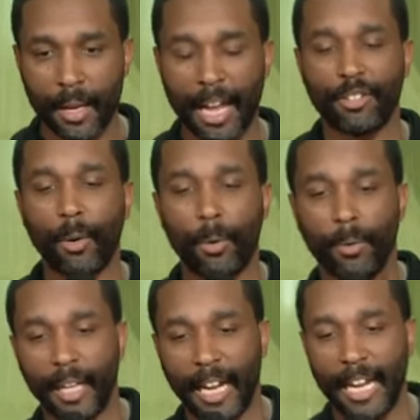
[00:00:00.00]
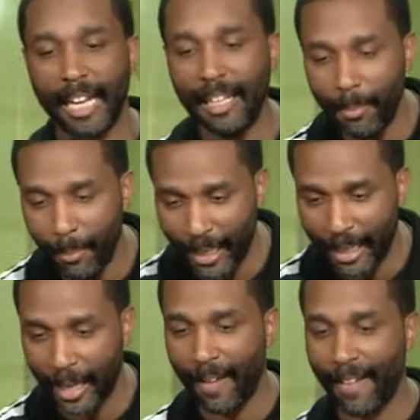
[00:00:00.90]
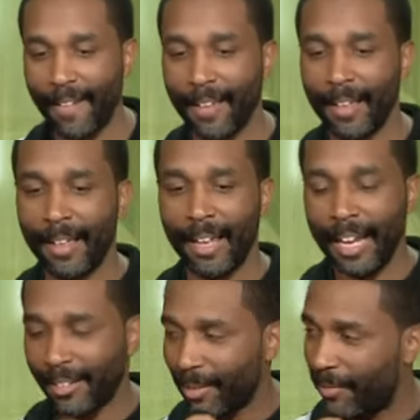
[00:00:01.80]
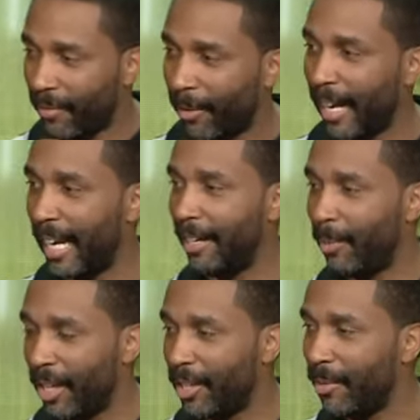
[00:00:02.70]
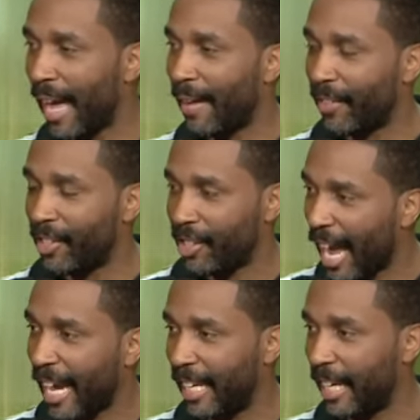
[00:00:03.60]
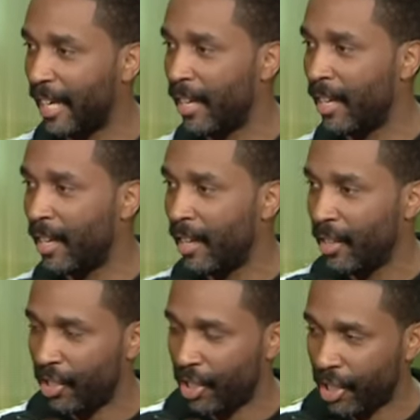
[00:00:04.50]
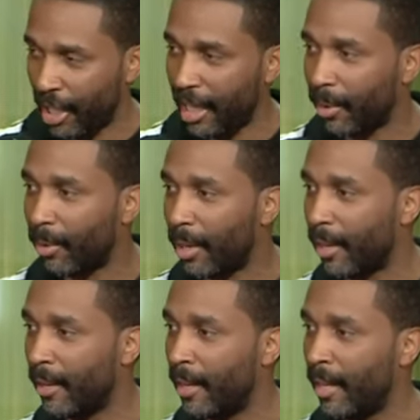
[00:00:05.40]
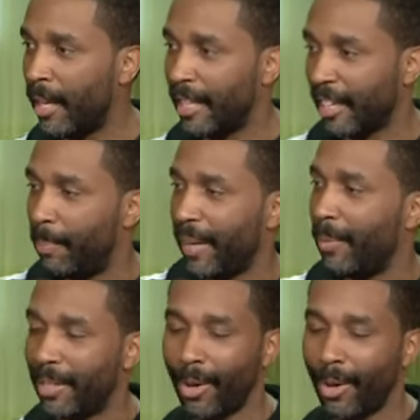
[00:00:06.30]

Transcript: And so the enemy is afraid when you have a shiny shield that's been with